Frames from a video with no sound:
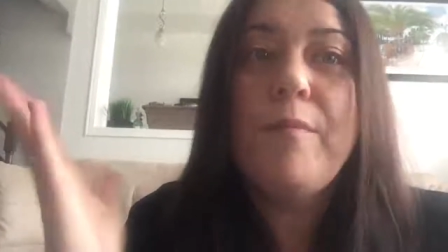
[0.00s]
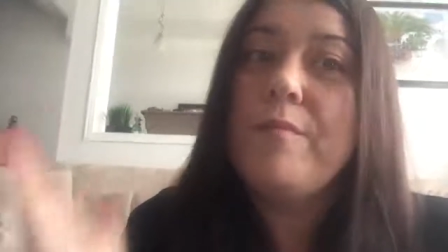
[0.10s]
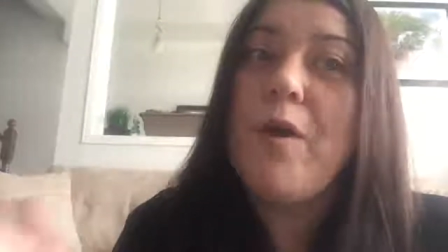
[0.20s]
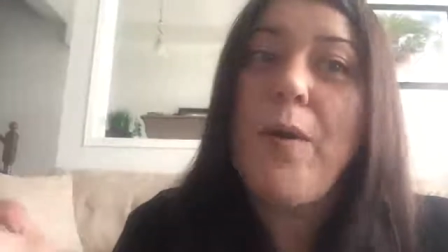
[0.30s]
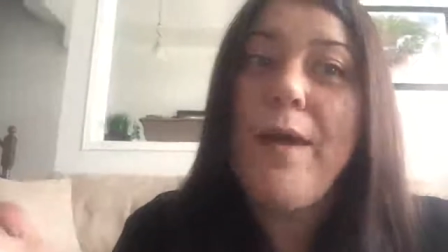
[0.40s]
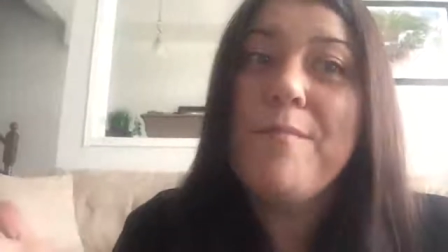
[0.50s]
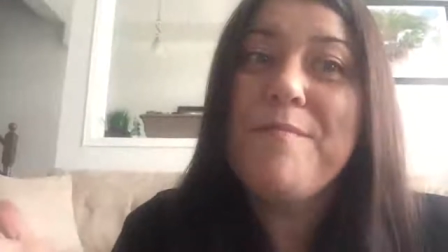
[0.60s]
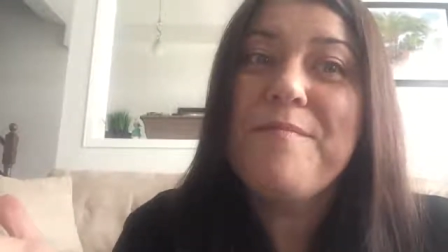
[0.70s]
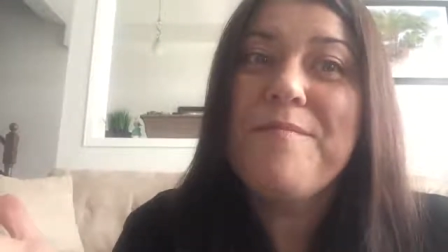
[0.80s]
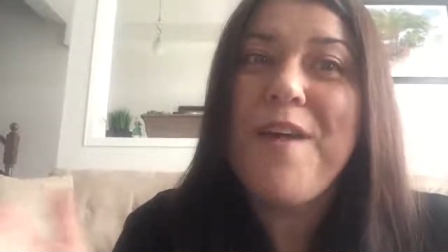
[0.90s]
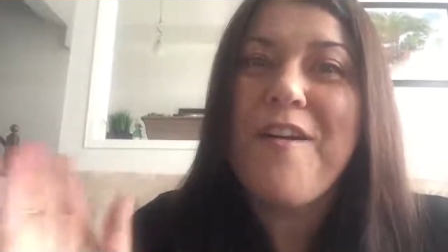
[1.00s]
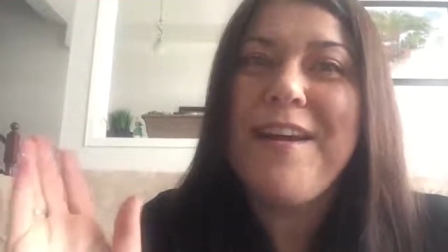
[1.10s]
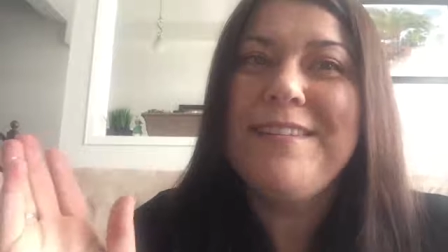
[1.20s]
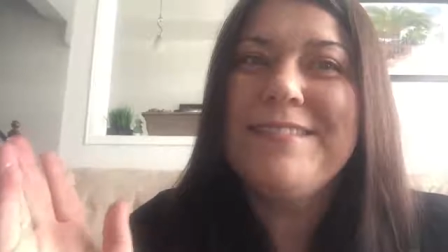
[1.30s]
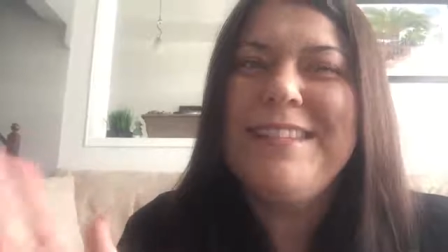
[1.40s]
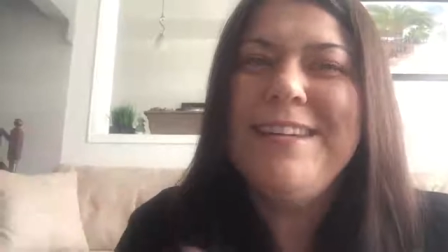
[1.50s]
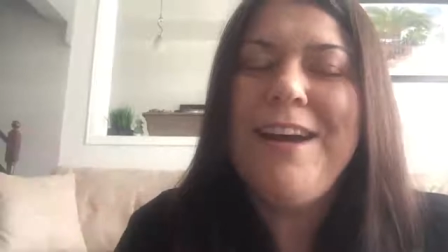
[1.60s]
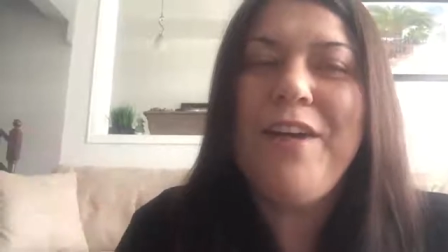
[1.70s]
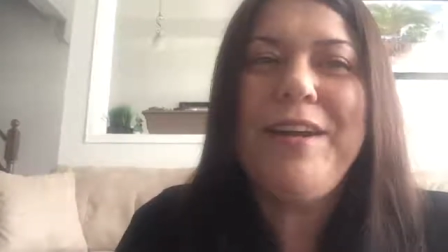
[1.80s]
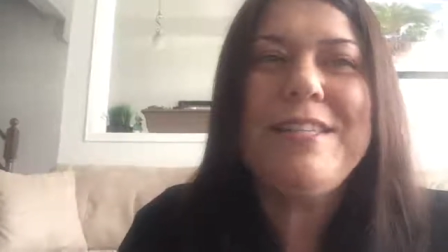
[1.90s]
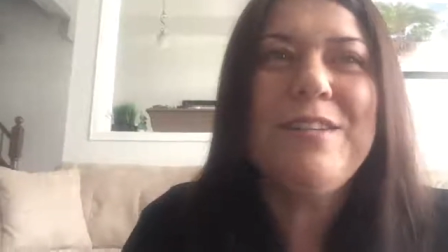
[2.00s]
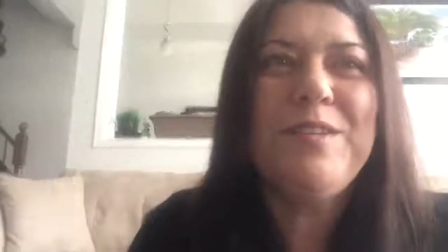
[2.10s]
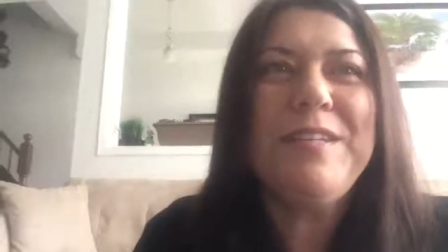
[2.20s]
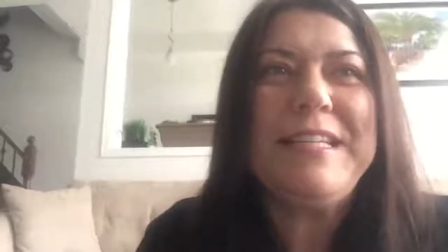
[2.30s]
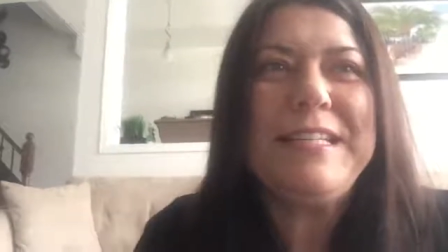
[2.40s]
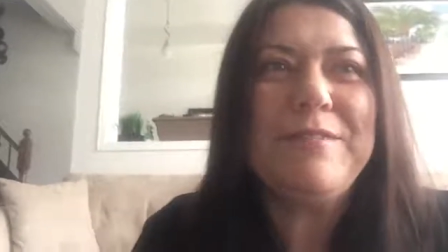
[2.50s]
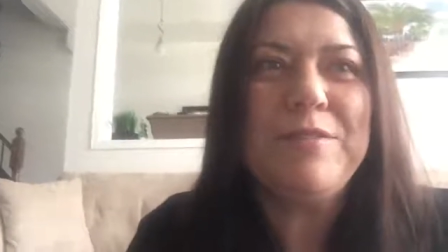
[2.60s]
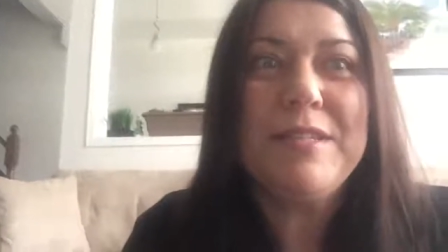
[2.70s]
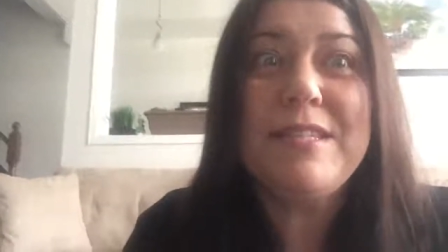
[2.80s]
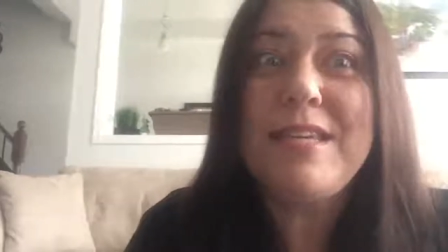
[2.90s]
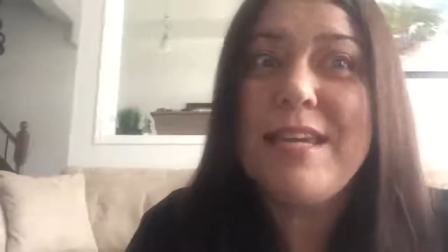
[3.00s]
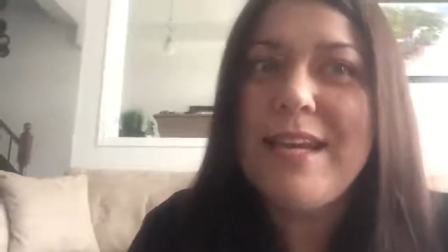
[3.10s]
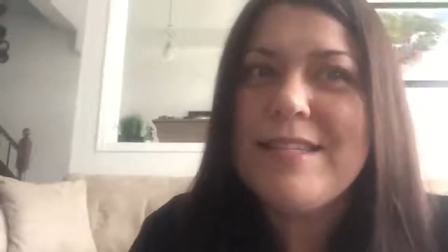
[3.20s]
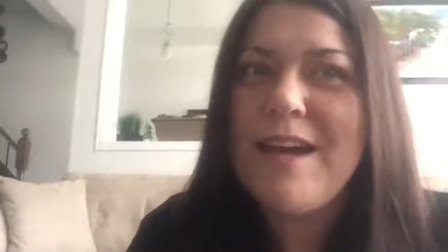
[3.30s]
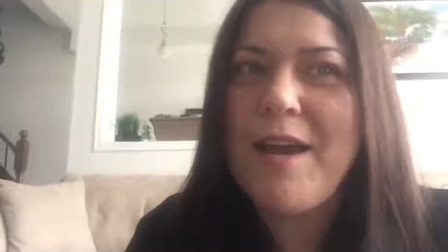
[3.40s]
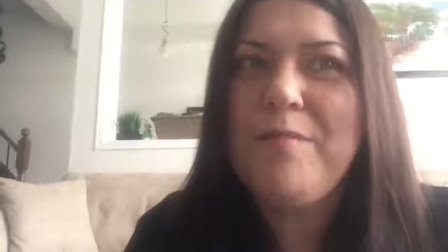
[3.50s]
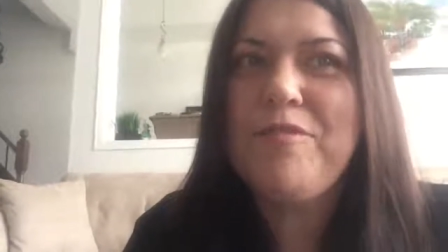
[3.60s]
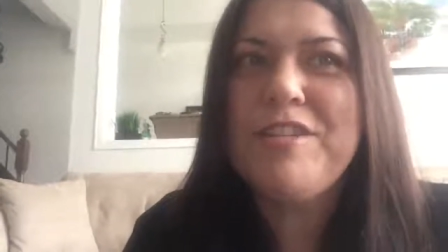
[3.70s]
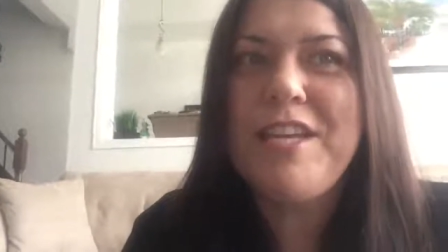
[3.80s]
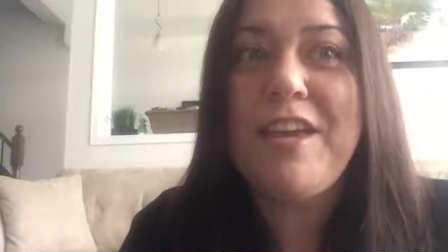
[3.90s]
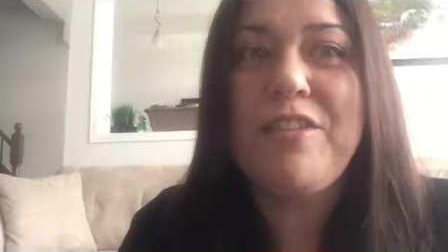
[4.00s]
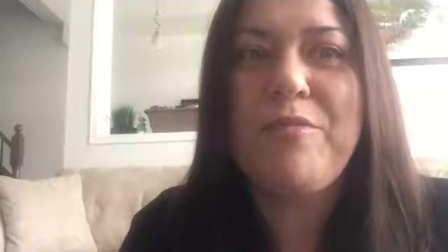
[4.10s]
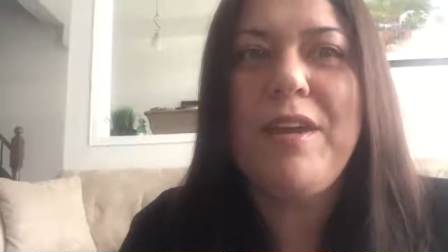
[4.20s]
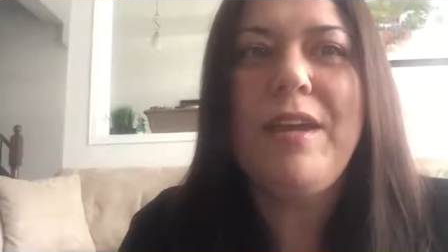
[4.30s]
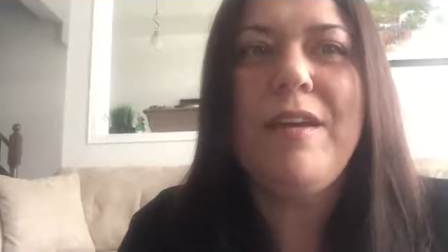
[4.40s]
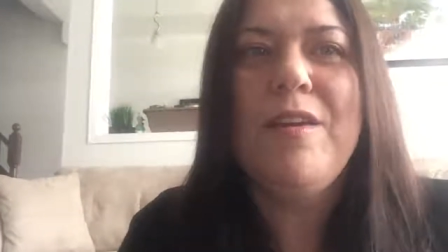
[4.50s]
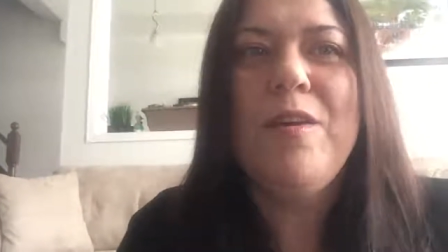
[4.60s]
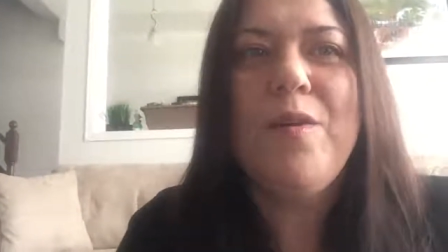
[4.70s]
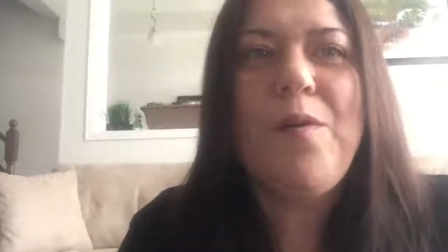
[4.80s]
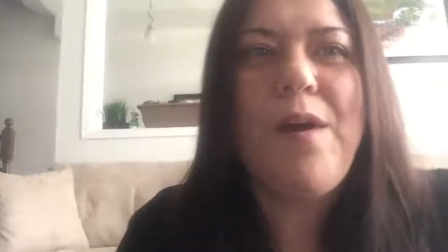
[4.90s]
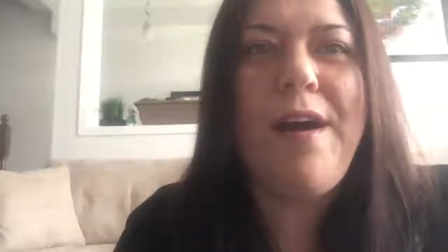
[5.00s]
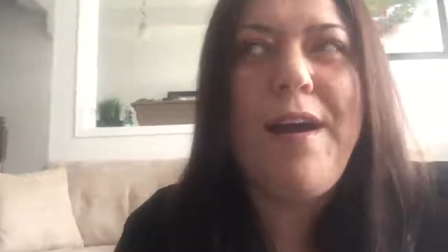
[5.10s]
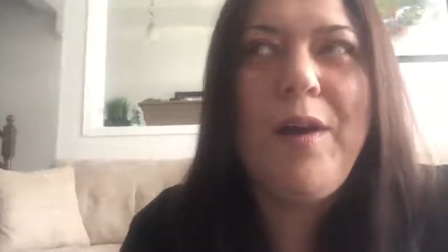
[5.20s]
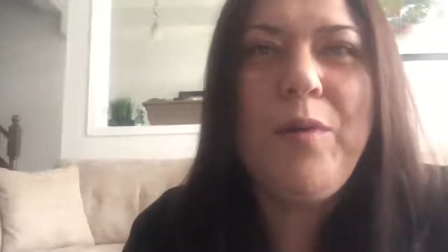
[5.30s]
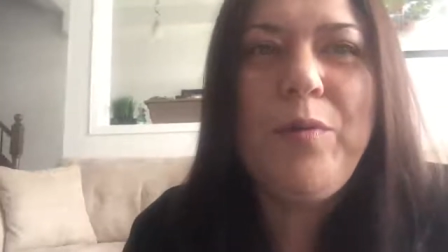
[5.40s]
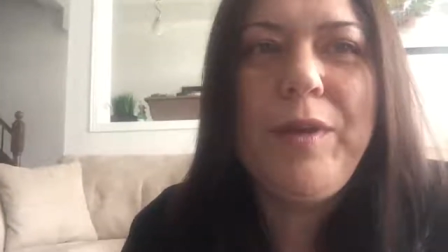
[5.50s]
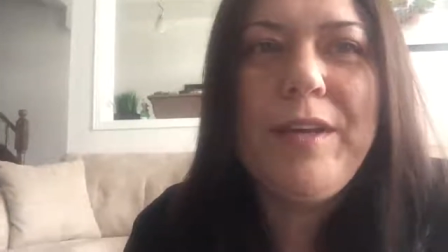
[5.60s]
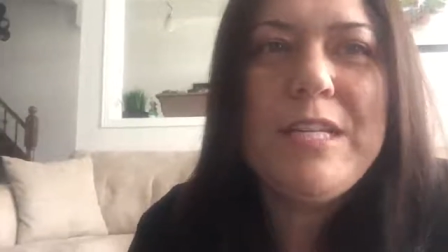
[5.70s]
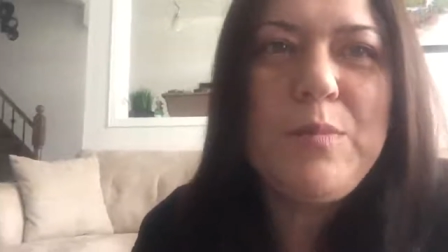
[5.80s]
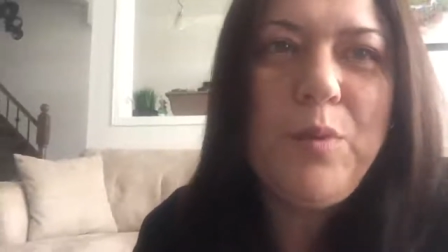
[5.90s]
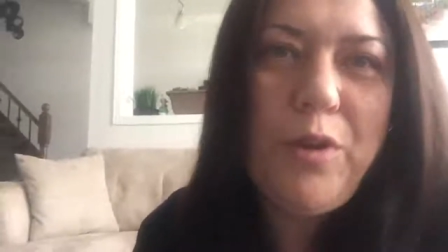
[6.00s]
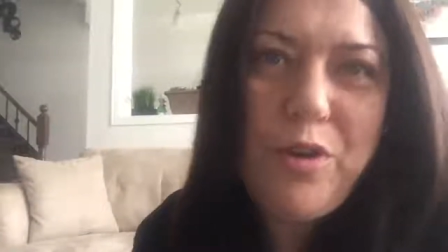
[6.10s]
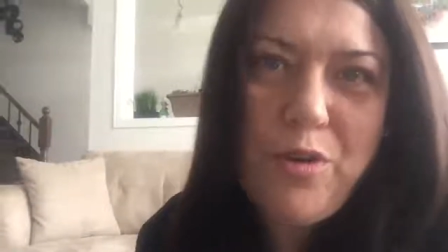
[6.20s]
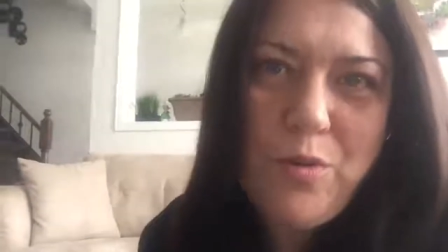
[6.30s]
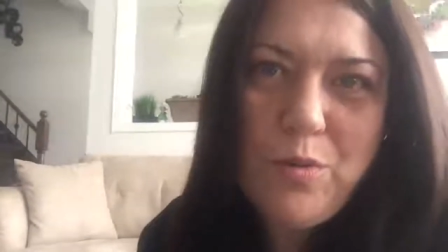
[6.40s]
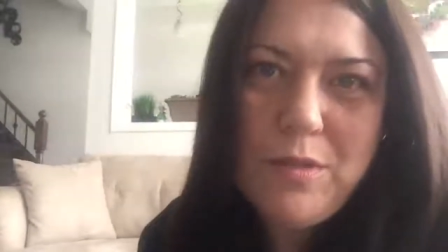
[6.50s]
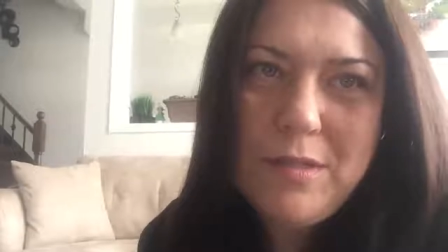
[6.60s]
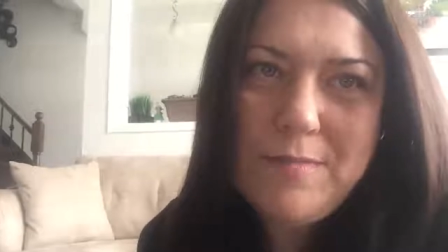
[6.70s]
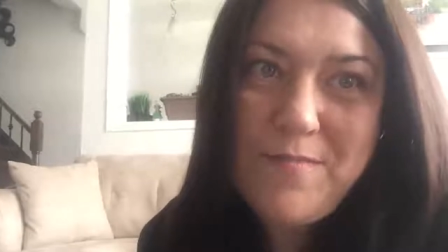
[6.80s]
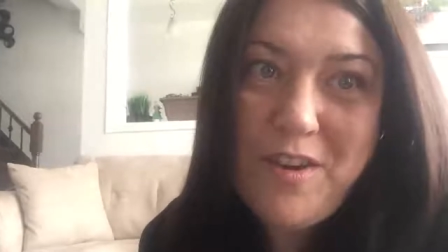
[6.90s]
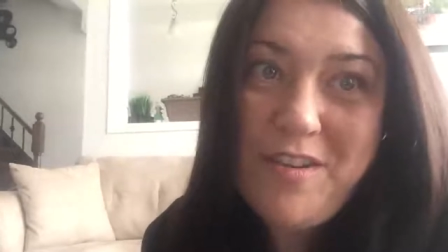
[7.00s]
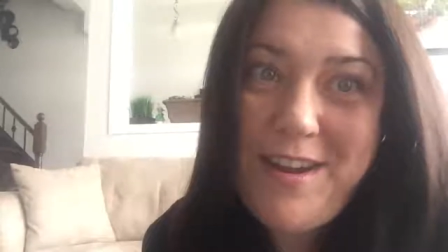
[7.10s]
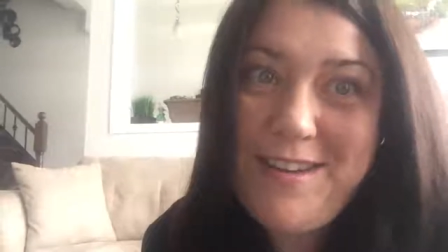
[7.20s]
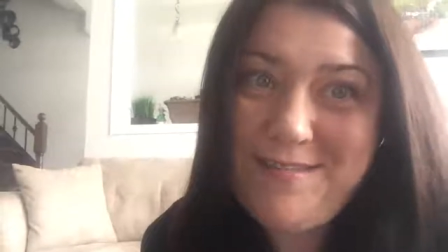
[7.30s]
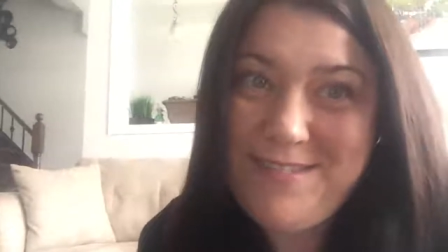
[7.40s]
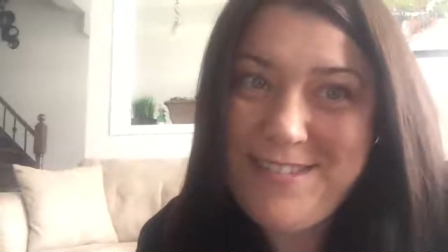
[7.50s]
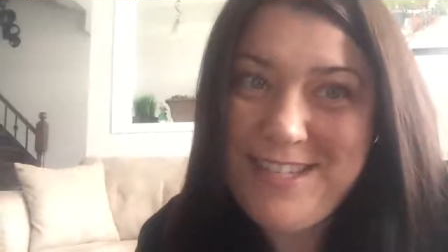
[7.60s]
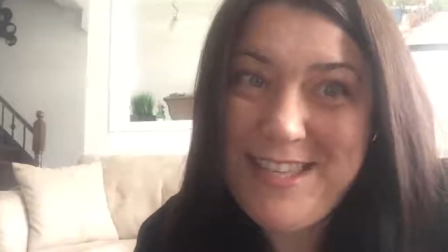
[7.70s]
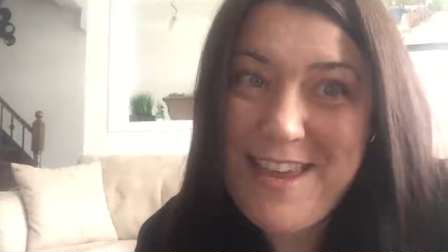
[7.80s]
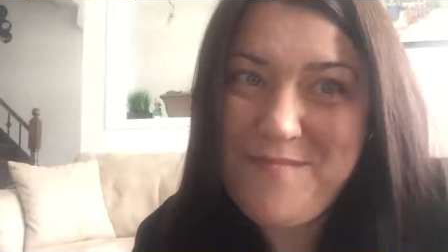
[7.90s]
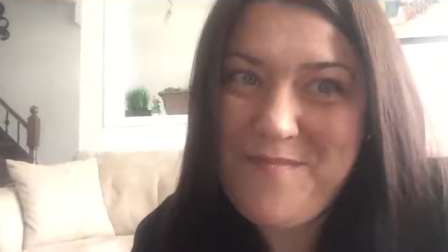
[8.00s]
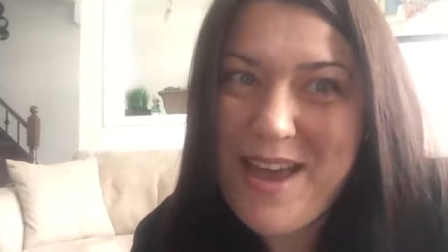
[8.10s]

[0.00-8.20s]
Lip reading: Okay. All right. So we'll see you next time for day 3 when we explore your goals. All right. See you then. Bye.